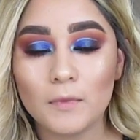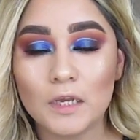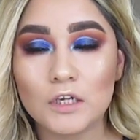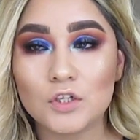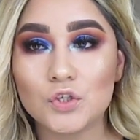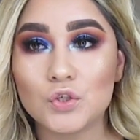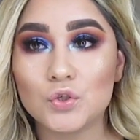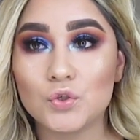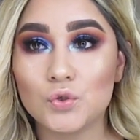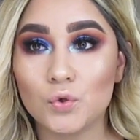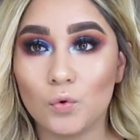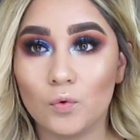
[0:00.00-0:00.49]

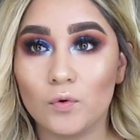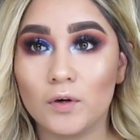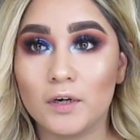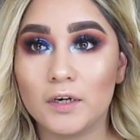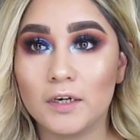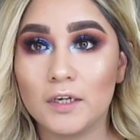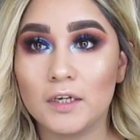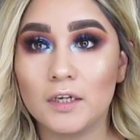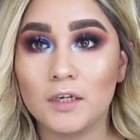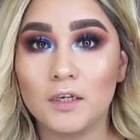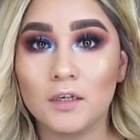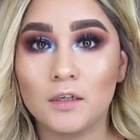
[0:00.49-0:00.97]

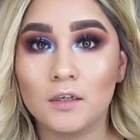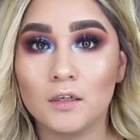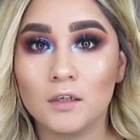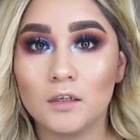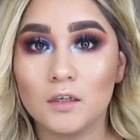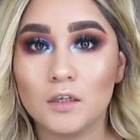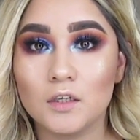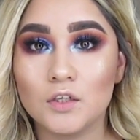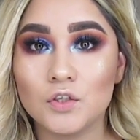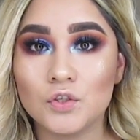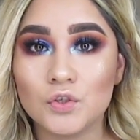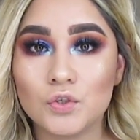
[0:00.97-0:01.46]
story
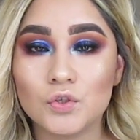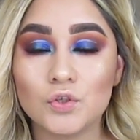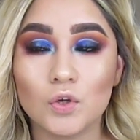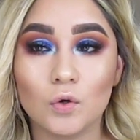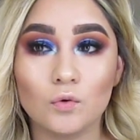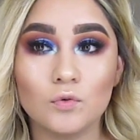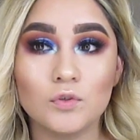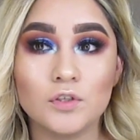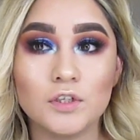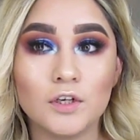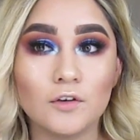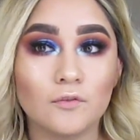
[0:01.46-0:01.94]
is
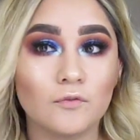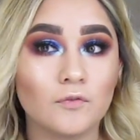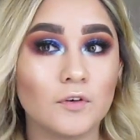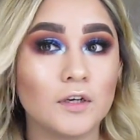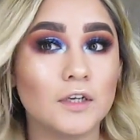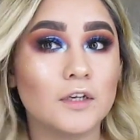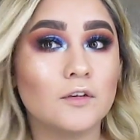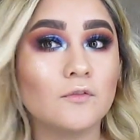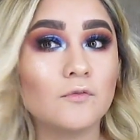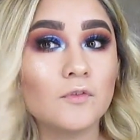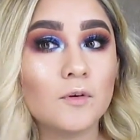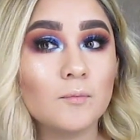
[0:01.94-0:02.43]
so
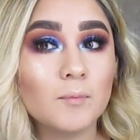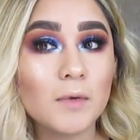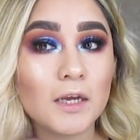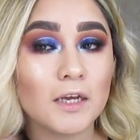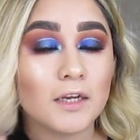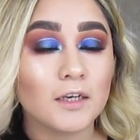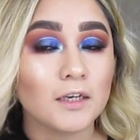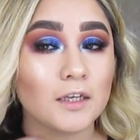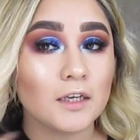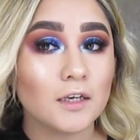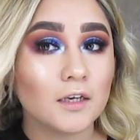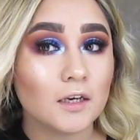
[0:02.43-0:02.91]
different from
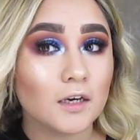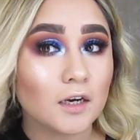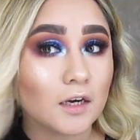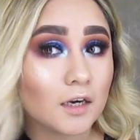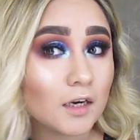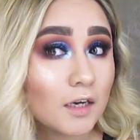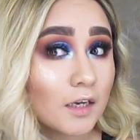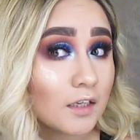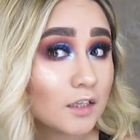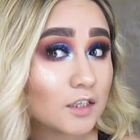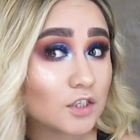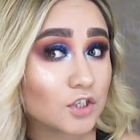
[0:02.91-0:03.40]

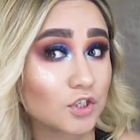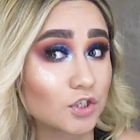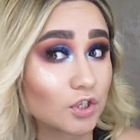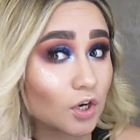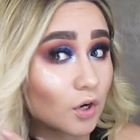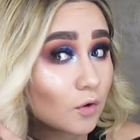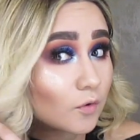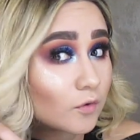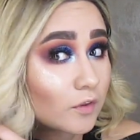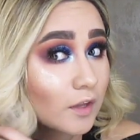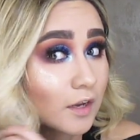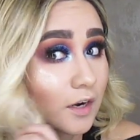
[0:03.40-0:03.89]
any
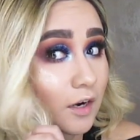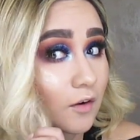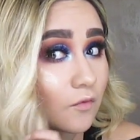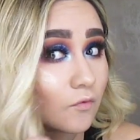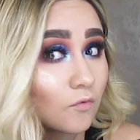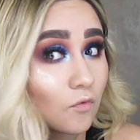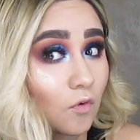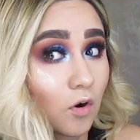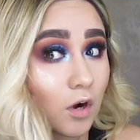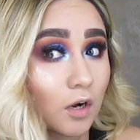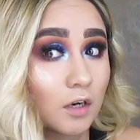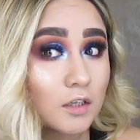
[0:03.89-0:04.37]
show that I've
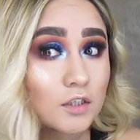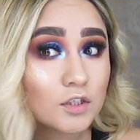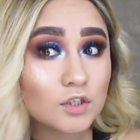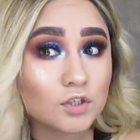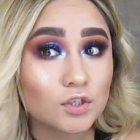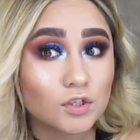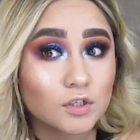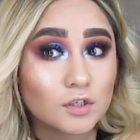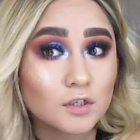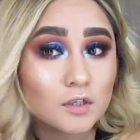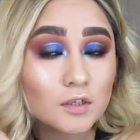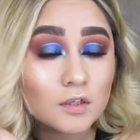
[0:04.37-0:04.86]

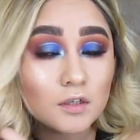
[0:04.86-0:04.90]
watched.